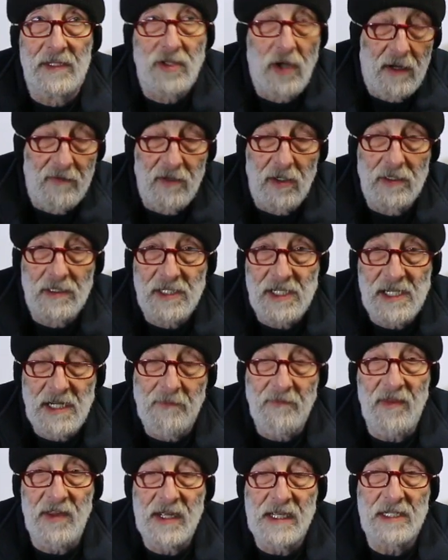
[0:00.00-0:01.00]
I've learned
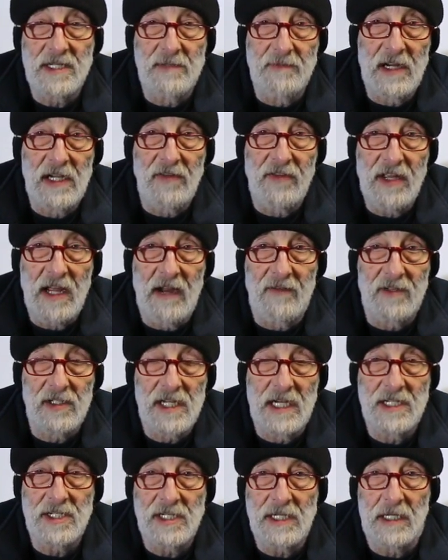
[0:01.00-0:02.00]
some things about the
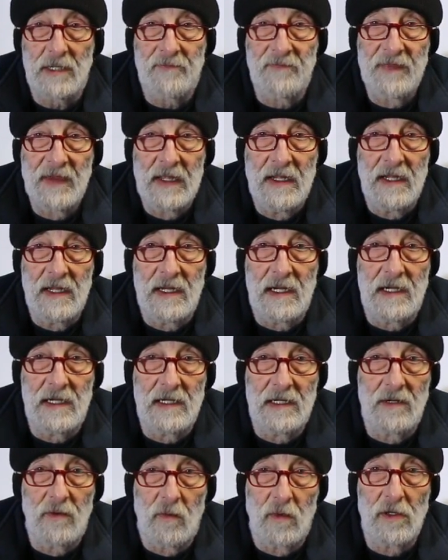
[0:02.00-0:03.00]
advertising
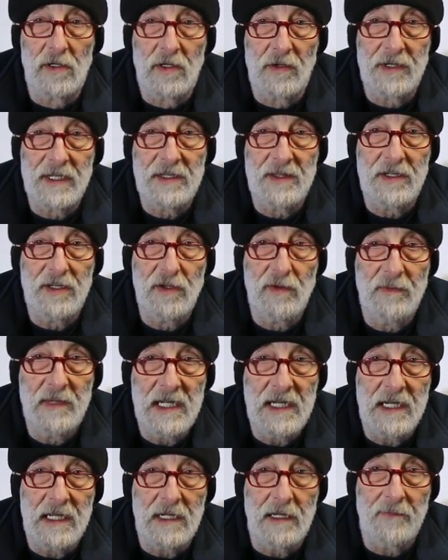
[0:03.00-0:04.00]
world in the new
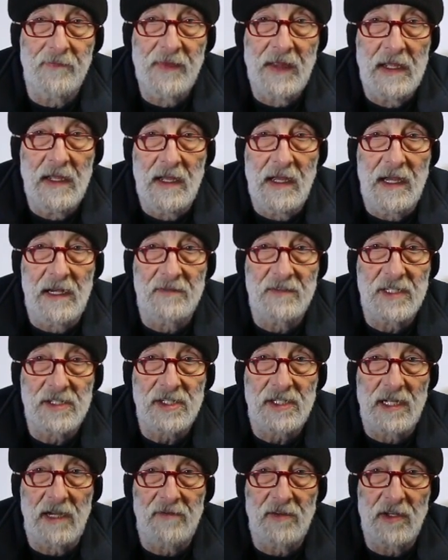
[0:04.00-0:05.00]
media, and have
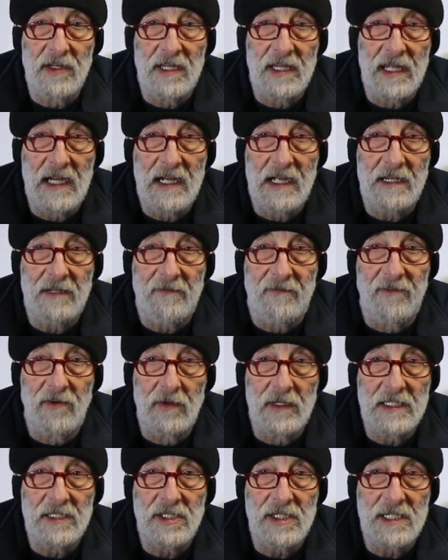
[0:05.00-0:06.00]
discovered that,
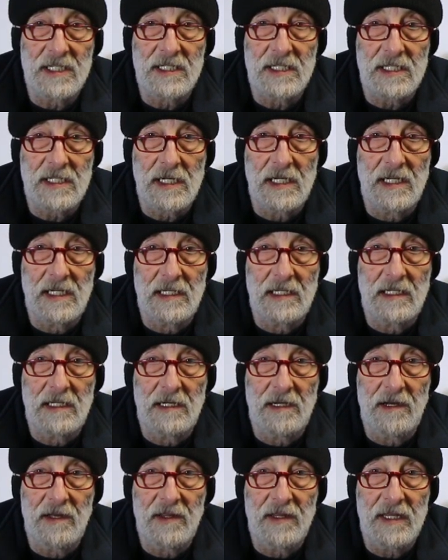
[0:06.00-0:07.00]
for instance,
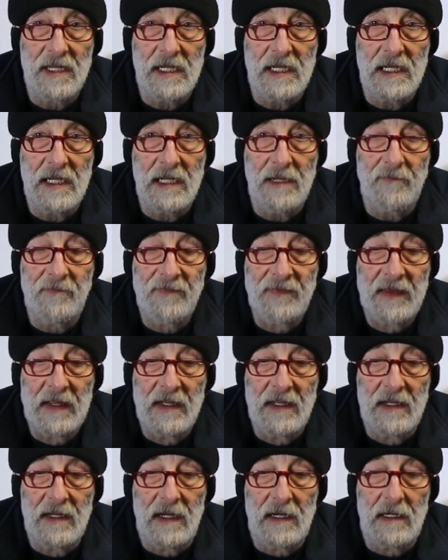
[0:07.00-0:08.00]
the
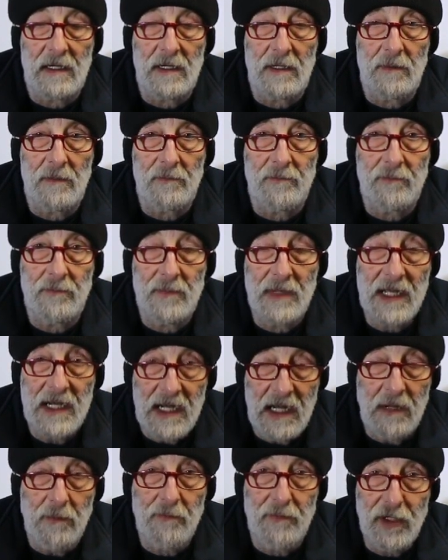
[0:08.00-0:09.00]

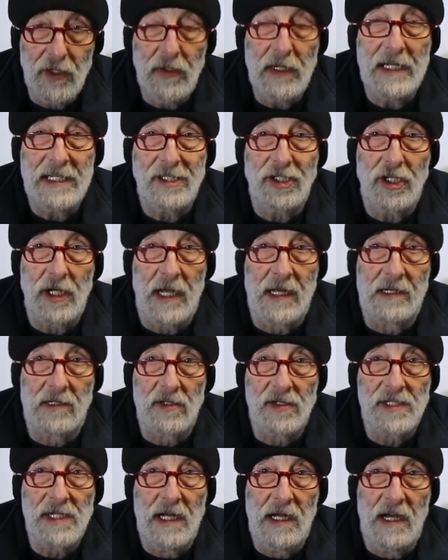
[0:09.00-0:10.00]
many beauty
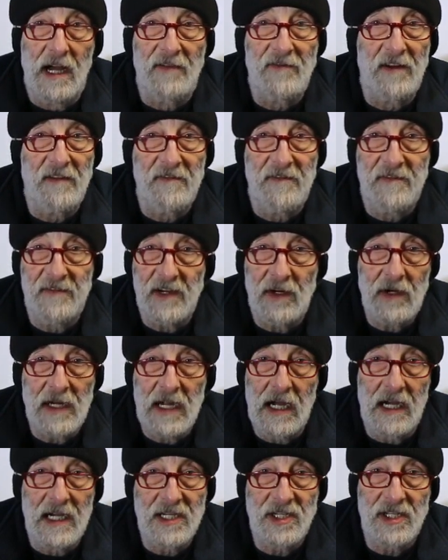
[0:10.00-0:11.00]
channels have a
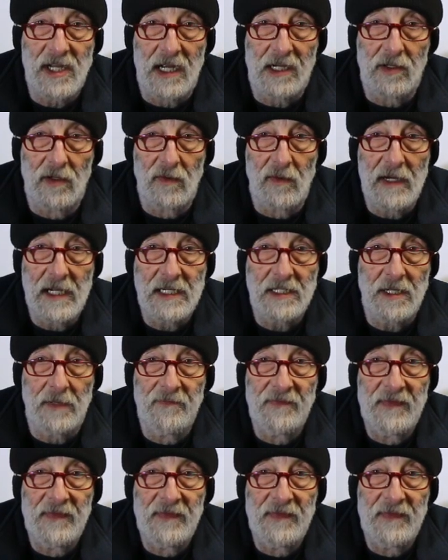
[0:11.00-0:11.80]
very high cycle rate.